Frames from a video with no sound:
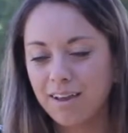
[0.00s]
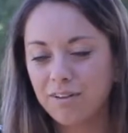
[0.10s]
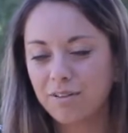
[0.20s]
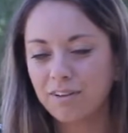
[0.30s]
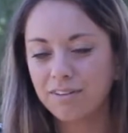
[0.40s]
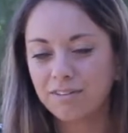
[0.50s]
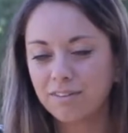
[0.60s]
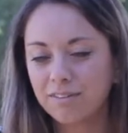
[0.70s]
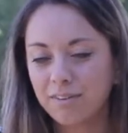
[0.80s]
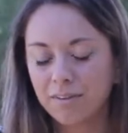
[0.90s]
other than
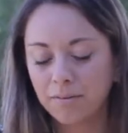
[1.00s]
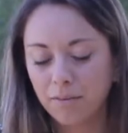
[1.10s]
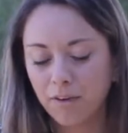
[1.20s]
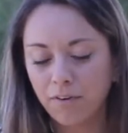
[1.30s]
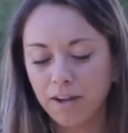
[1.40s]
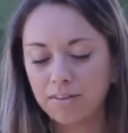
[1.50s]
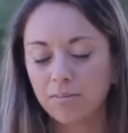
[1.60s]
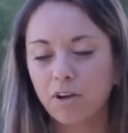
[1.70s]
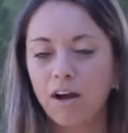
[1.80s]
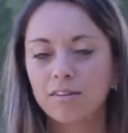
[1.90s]
just find
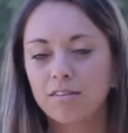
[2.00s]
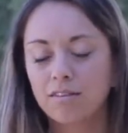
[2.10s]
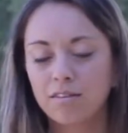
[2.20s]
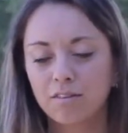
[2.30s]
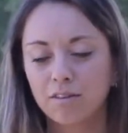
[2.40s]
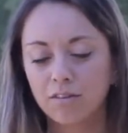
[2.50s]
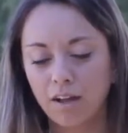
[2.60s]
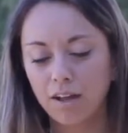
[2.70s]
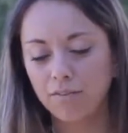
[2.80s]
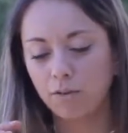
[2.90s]
some constants in your
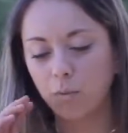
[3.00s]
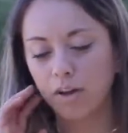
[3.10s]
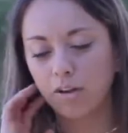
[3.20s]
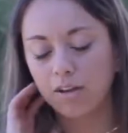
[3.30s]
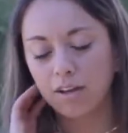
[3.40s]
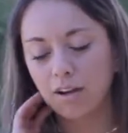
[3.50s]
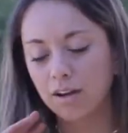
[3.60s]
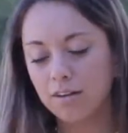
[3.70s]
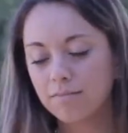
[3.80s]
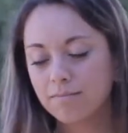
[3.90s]
life while you're
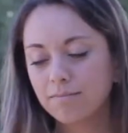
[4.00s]
here.